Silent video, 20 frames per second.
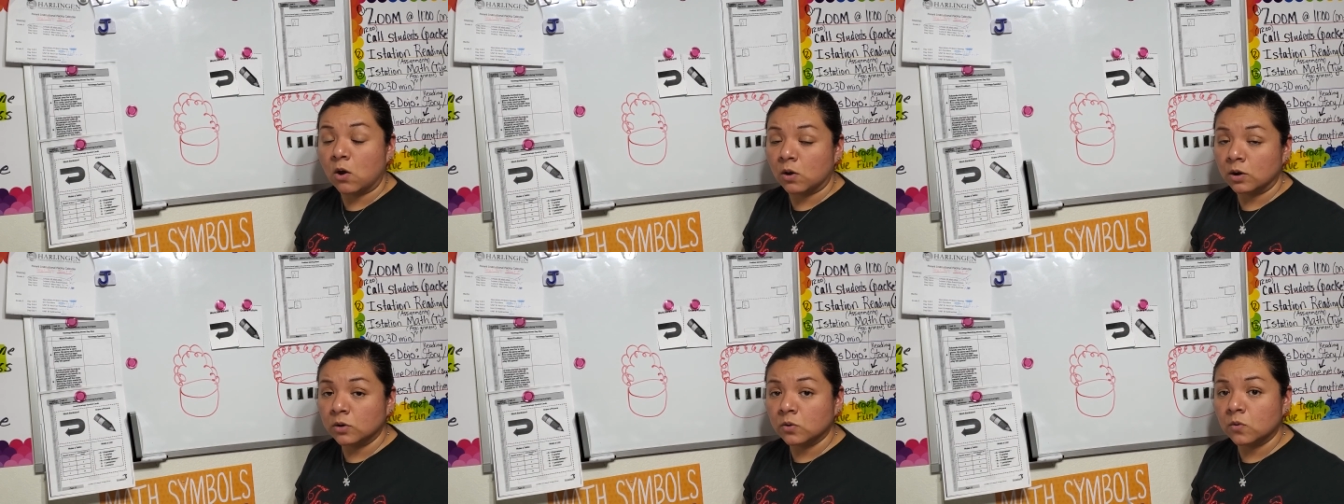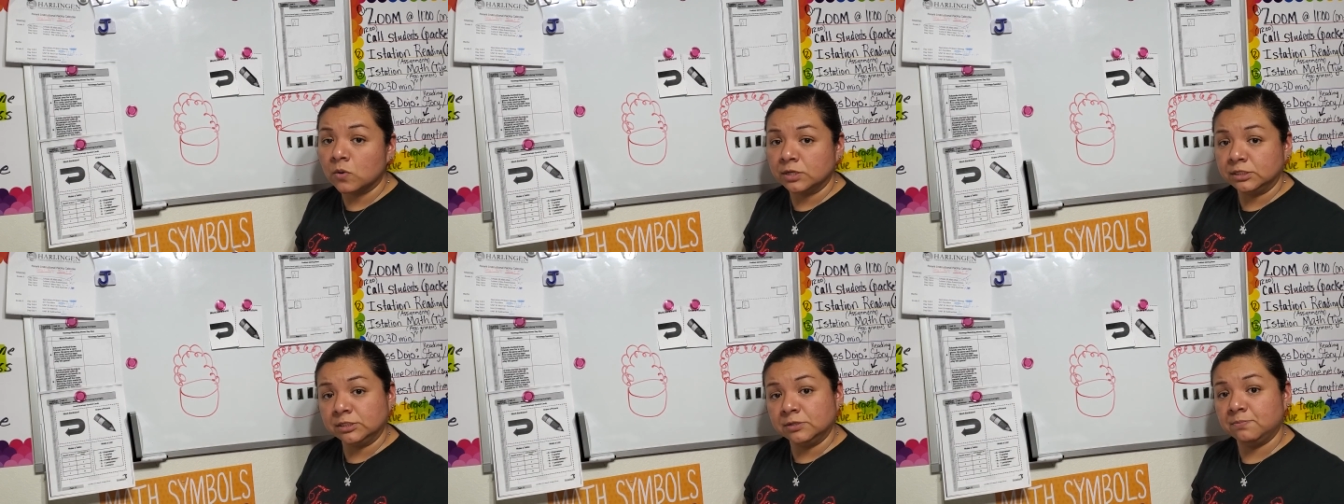are
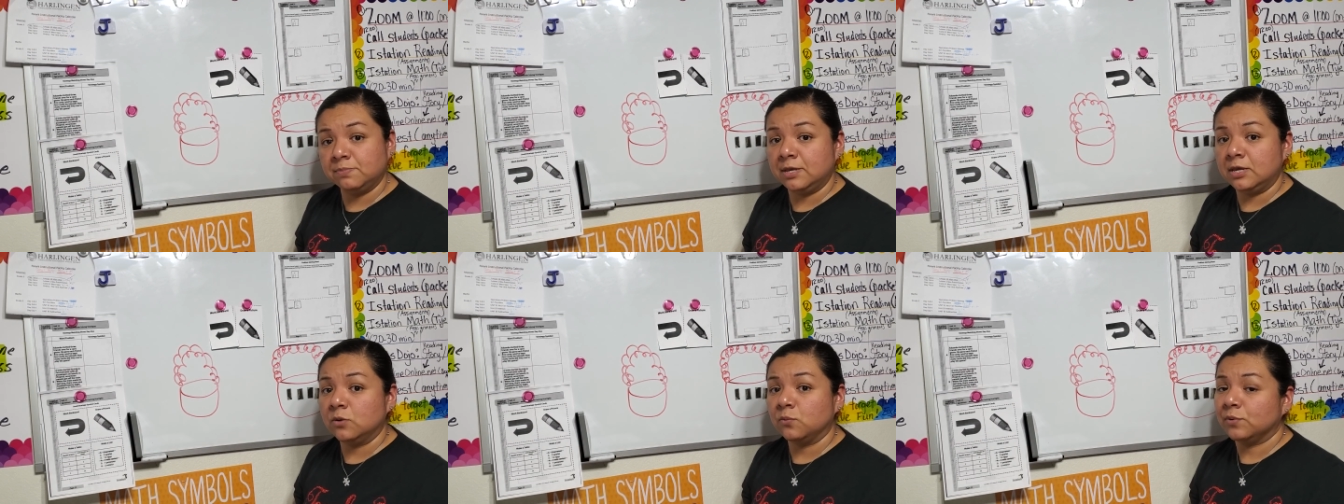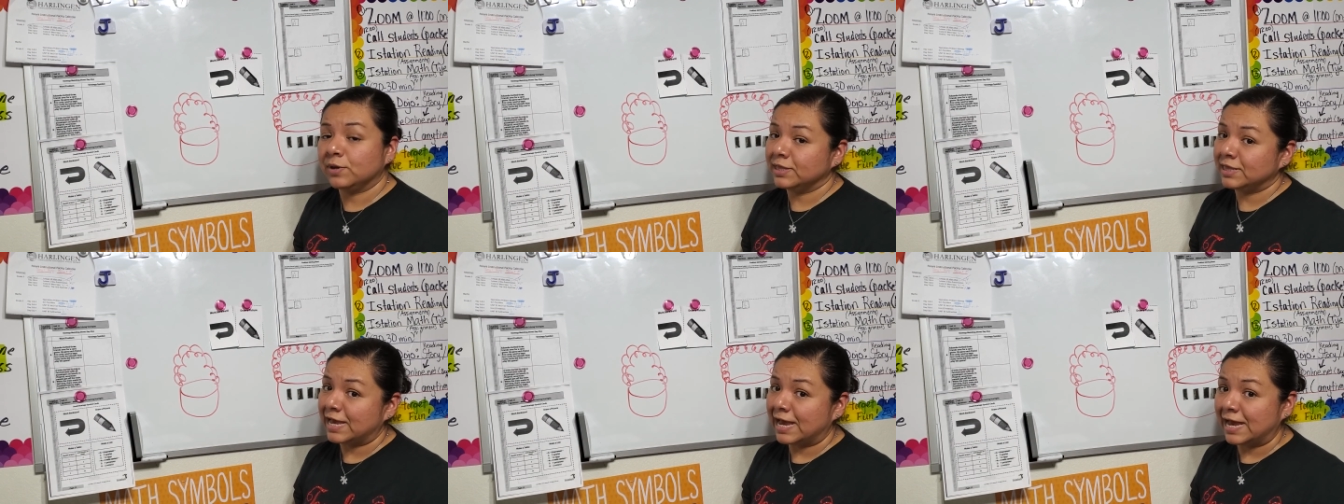going to be
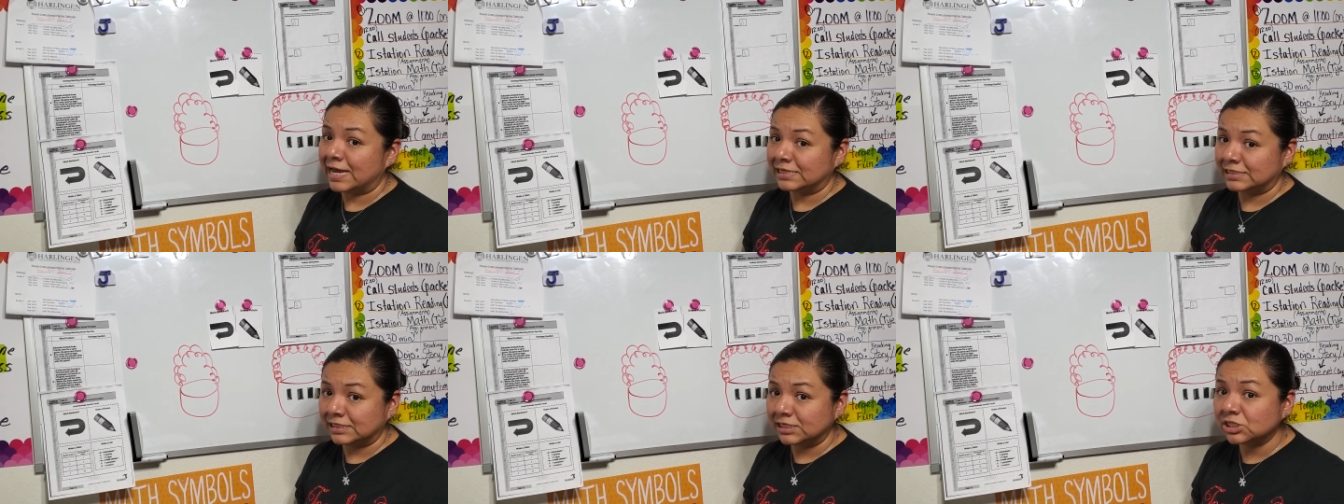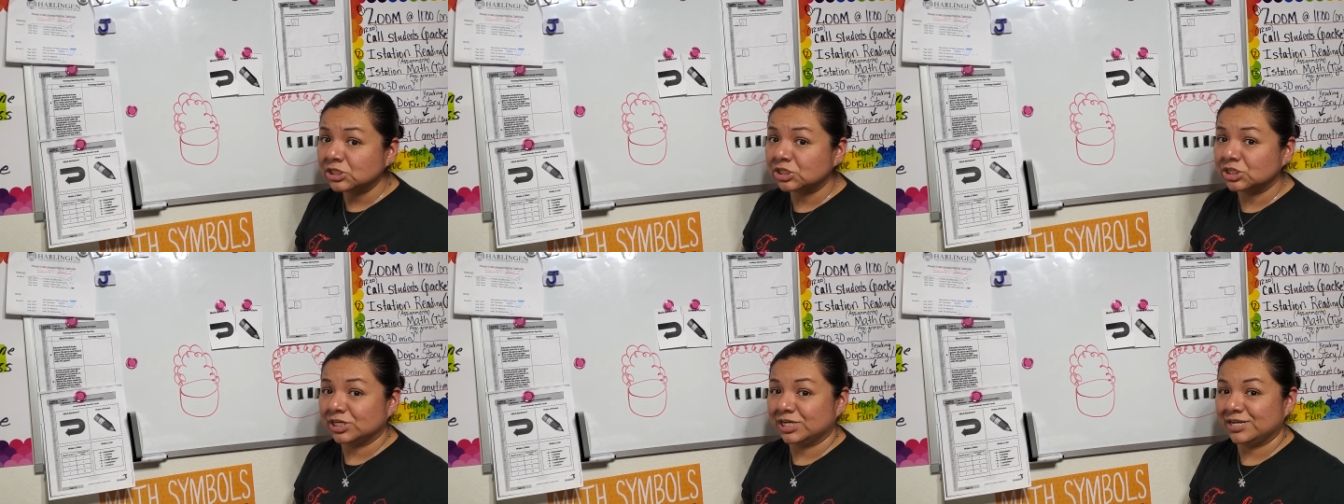with
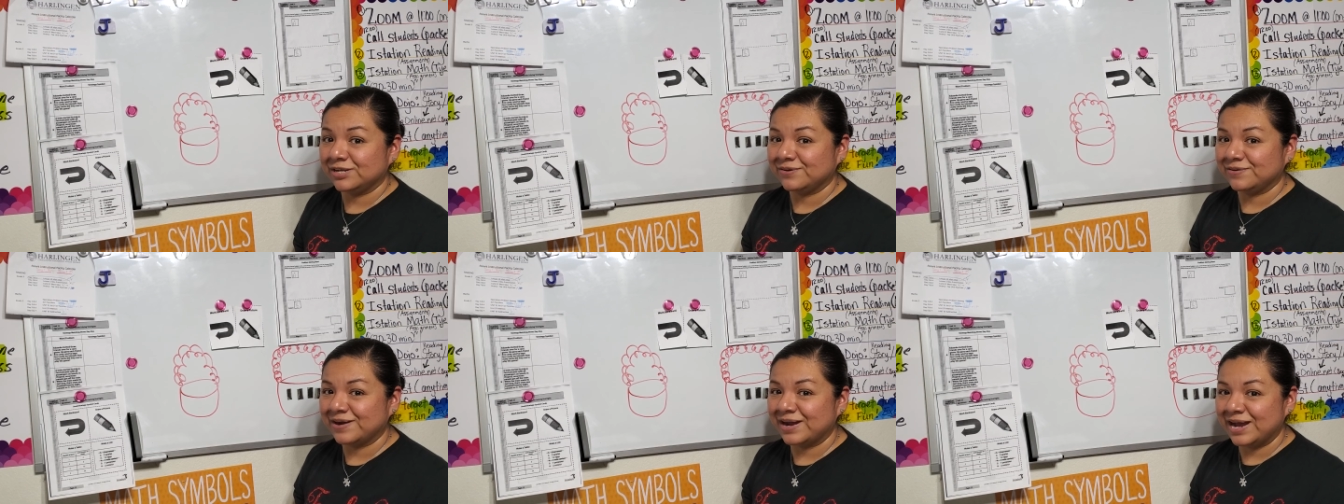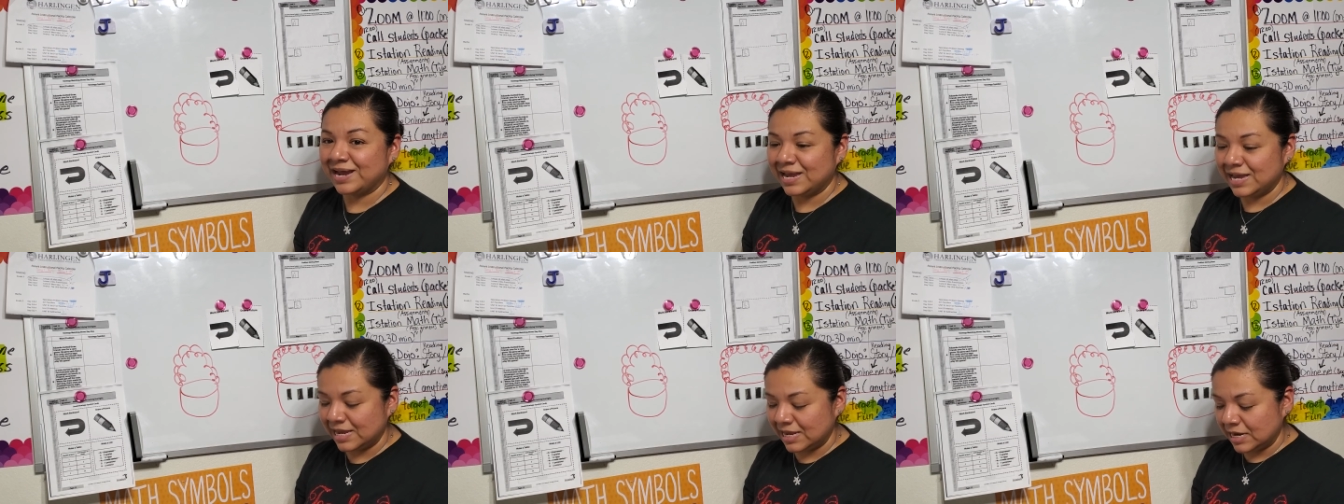addition,
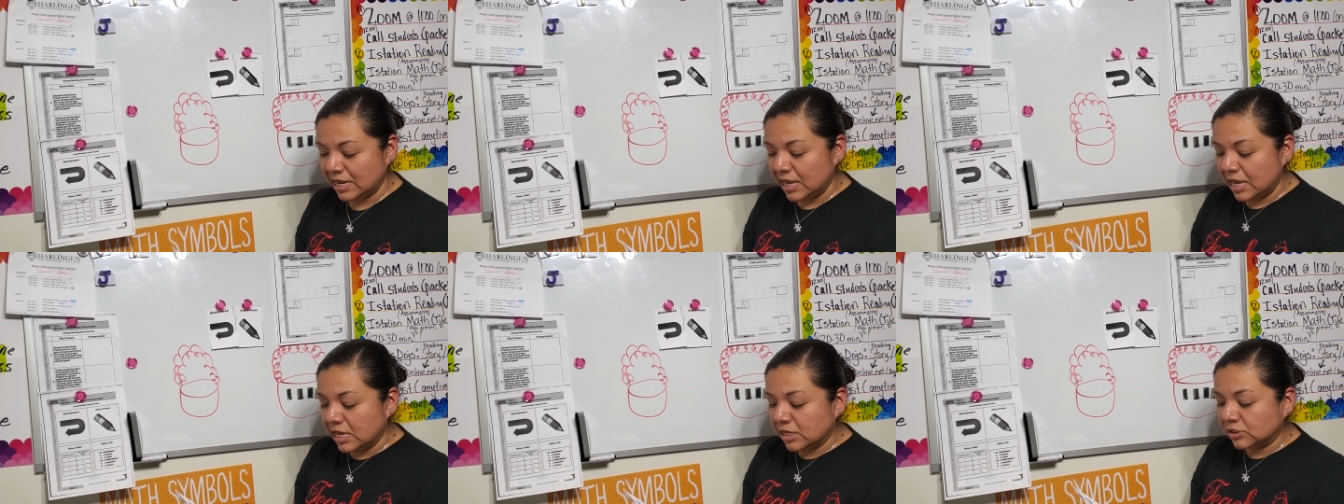right?